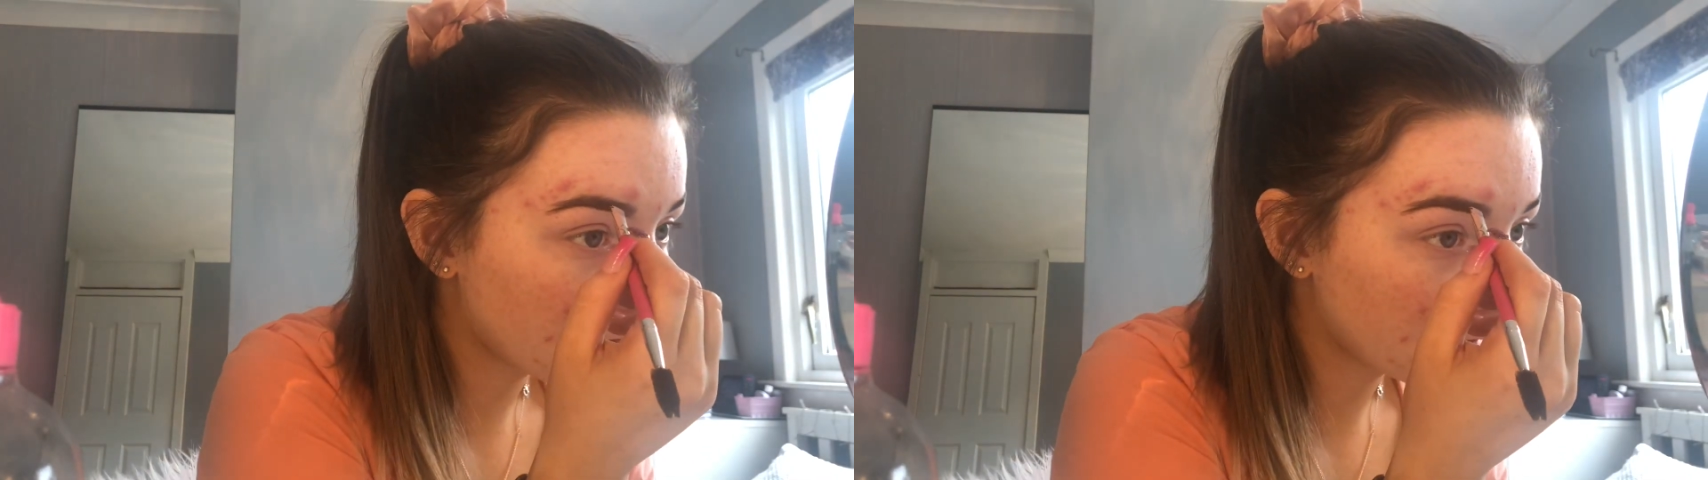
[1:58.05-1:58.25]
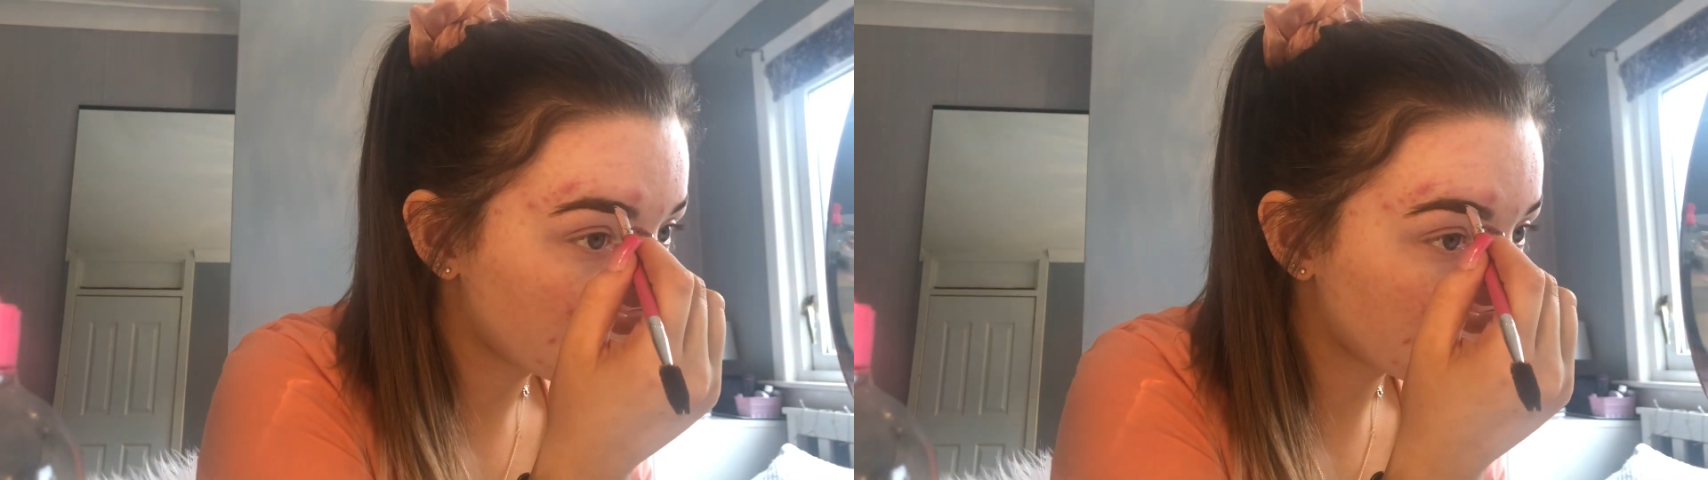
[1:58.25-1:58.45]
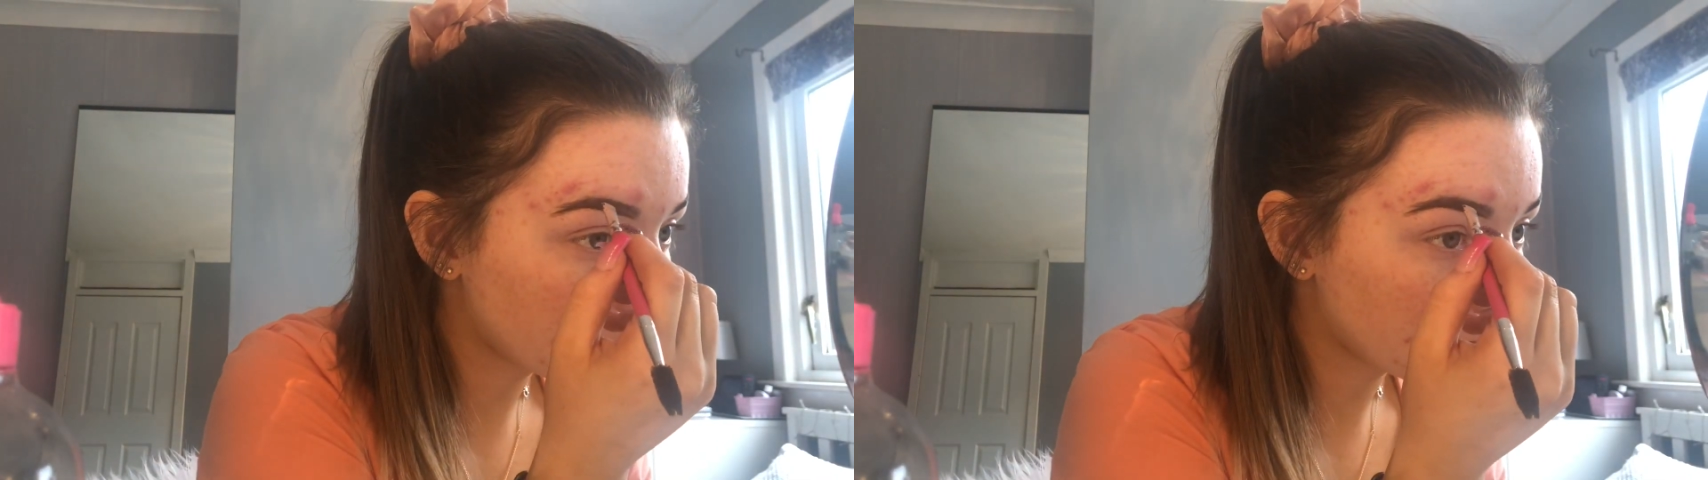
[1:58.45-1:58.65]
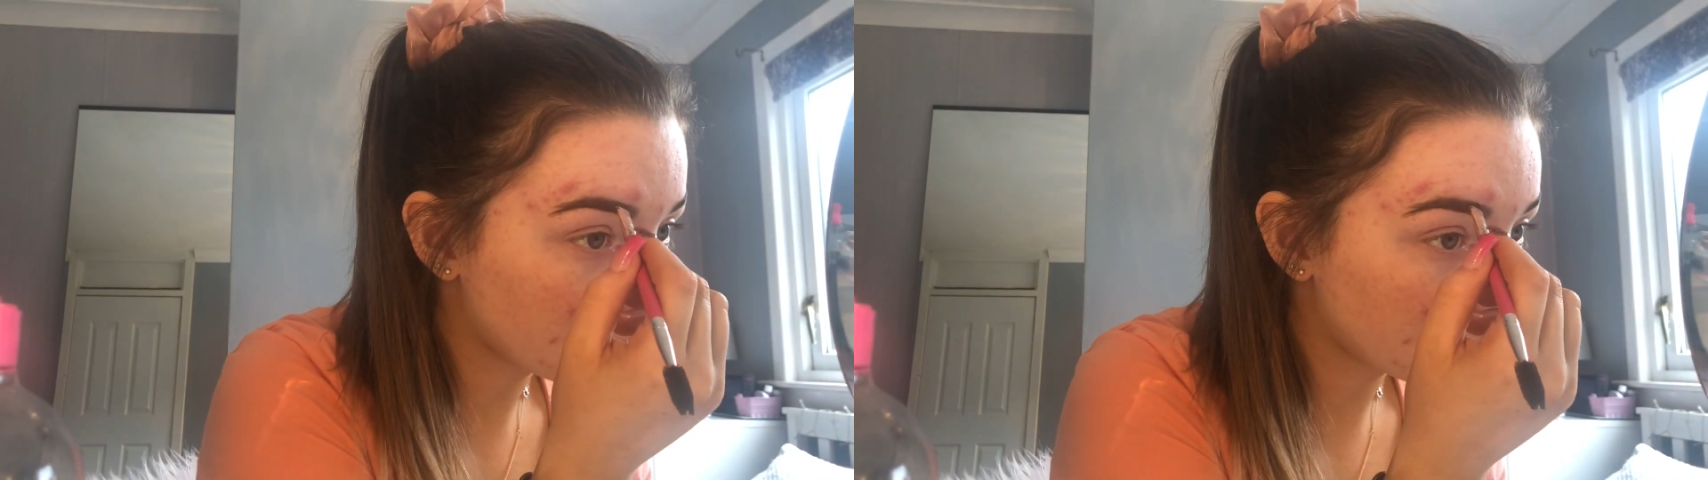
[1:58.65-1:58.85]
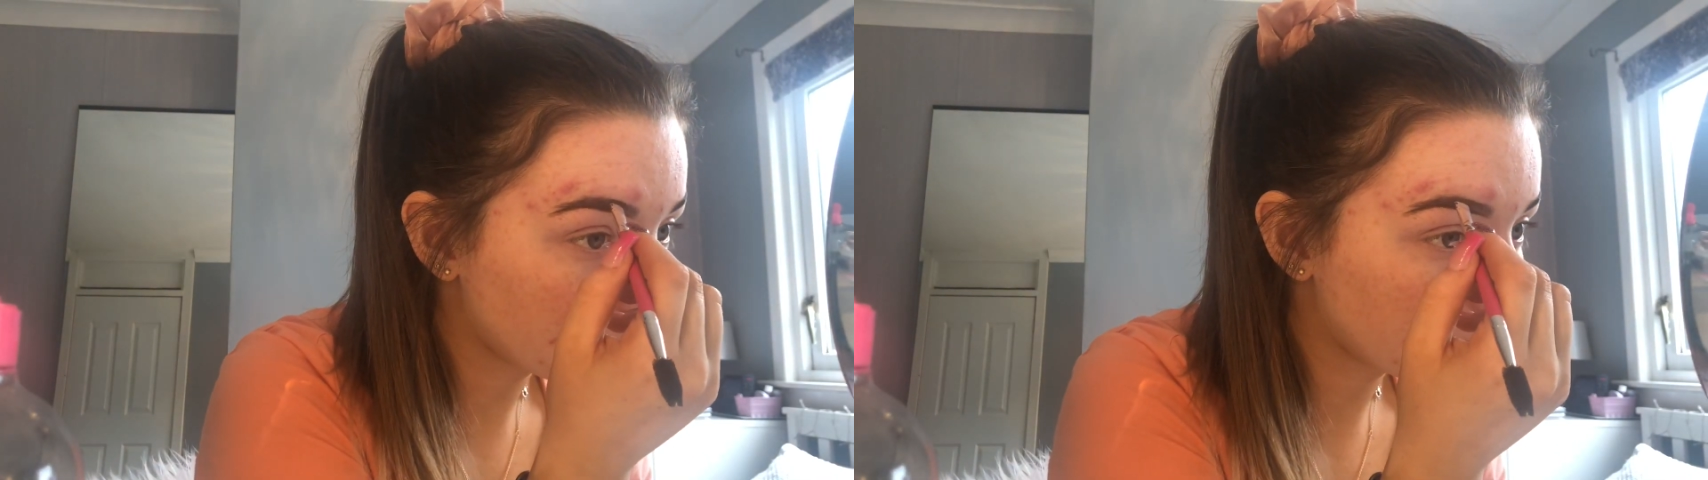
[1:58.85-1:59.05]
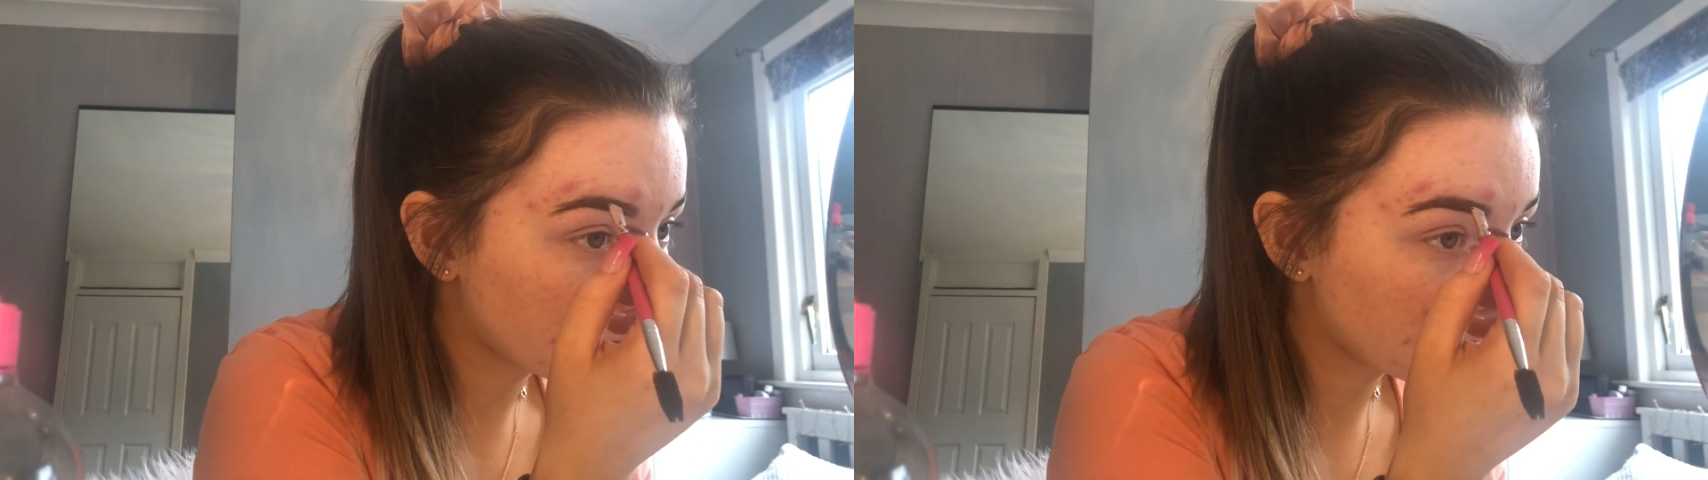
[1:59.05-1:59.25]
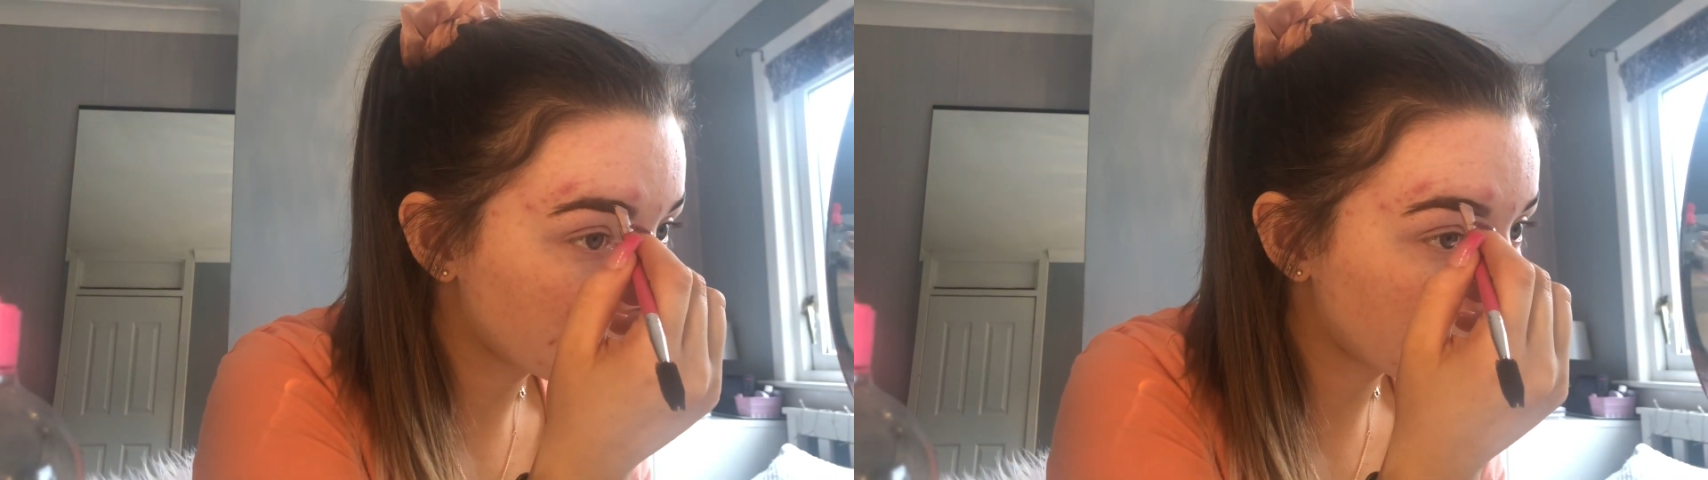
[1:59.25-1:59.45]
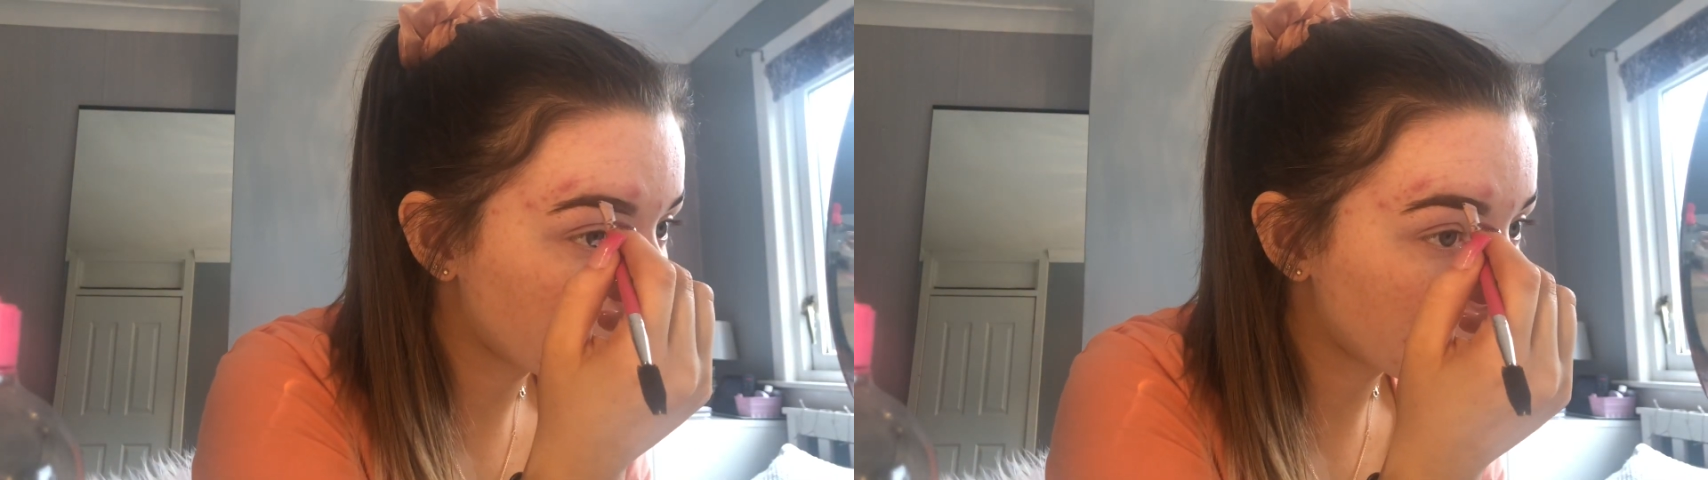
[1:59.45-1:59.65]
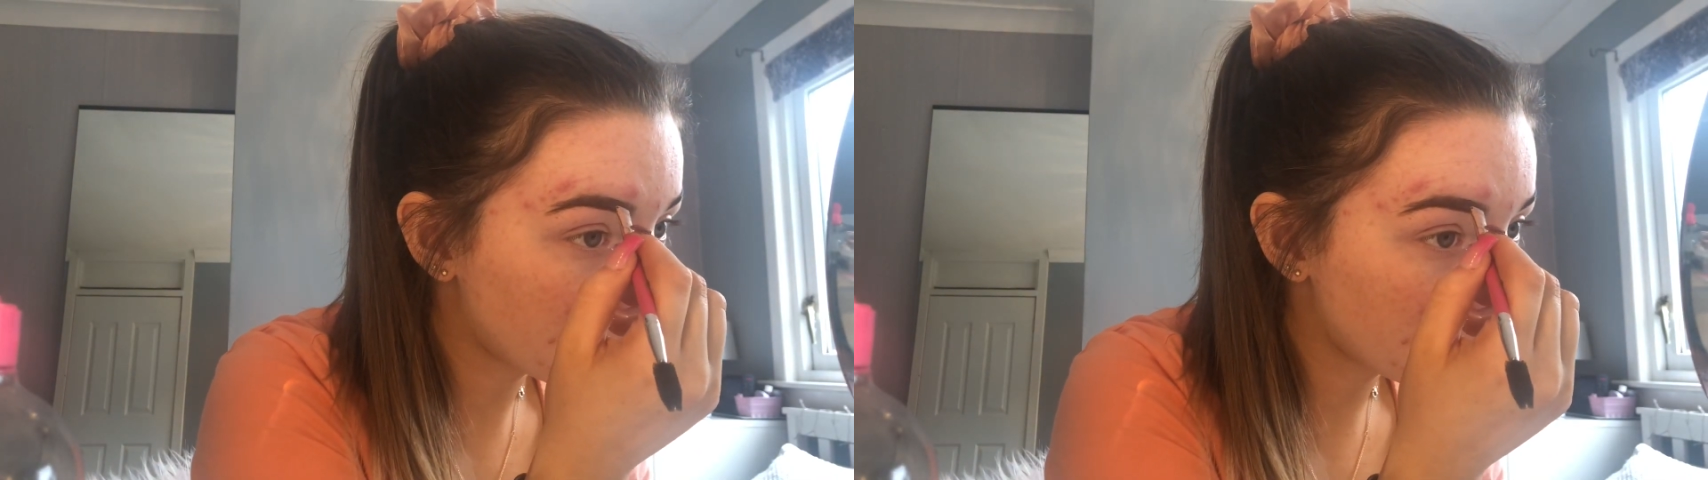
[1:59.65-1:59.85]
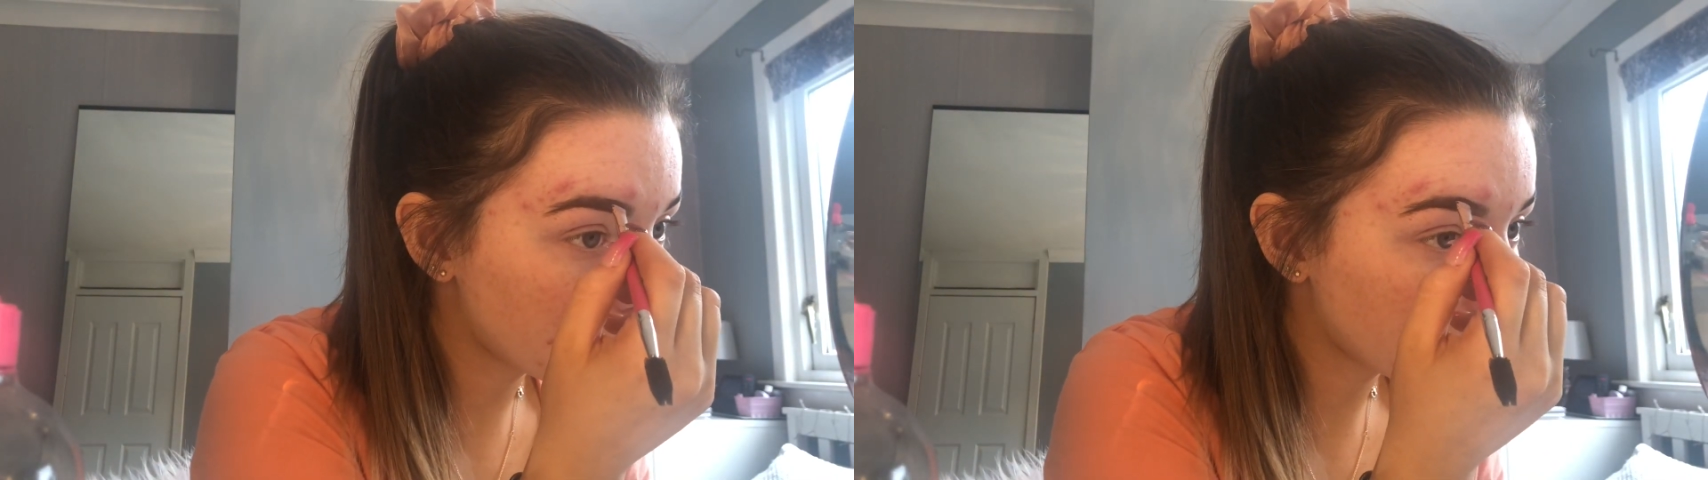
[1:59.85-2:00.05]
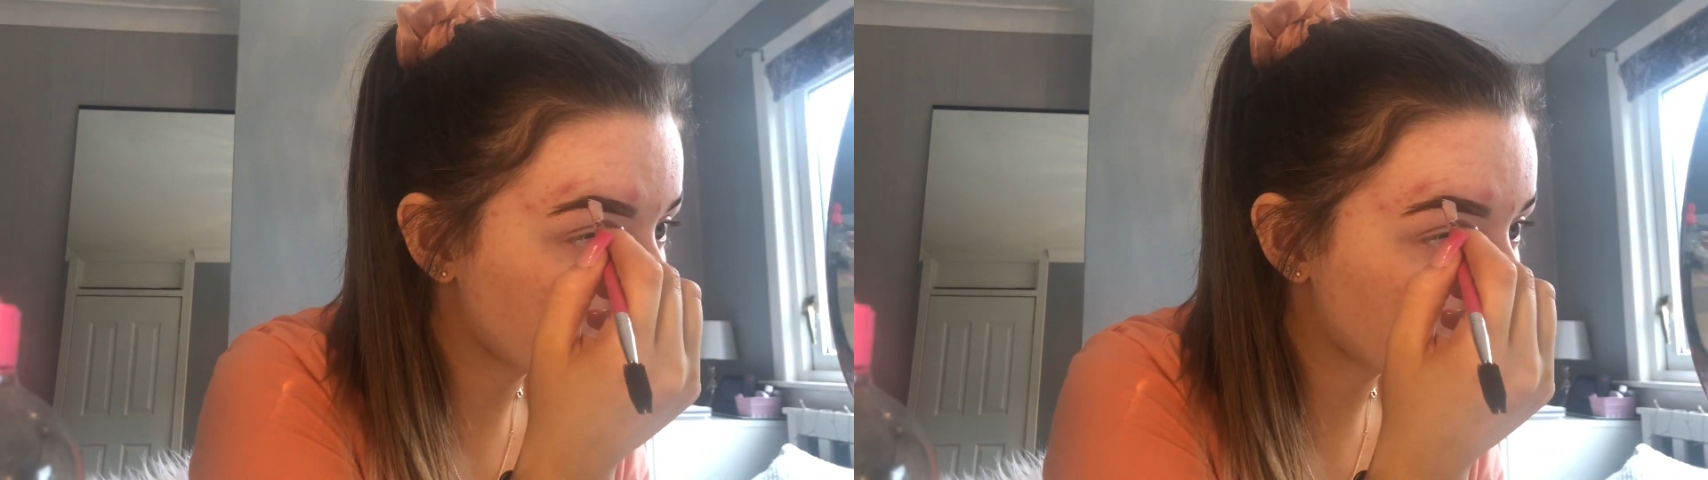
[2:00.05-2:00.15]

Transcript: and just do the top.